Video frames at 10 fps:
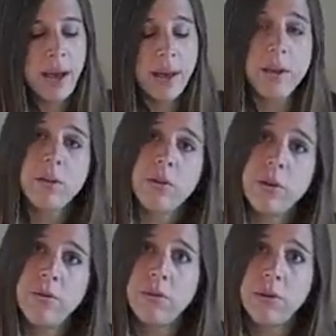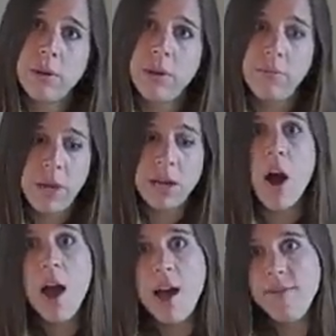And it could or it may
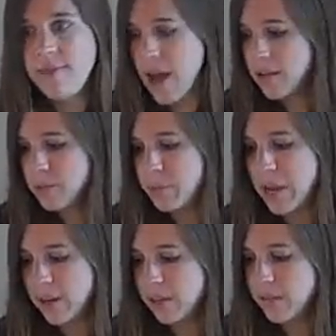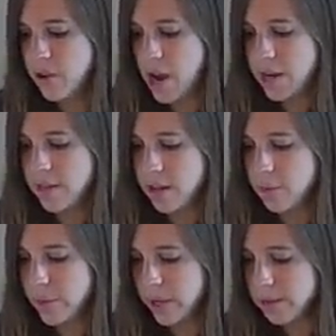not have fat, depending on the variety that
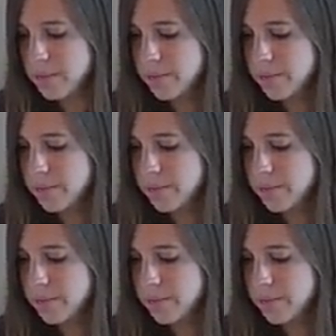you pick.